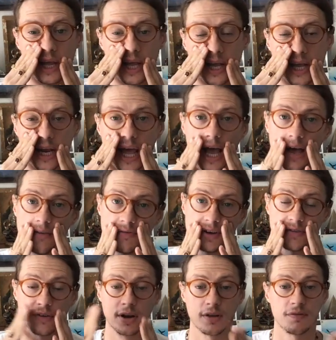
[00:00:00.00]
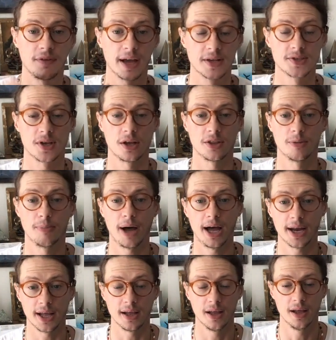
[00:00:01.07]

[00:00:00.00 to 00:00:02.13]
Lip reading: it can have different effects on the body.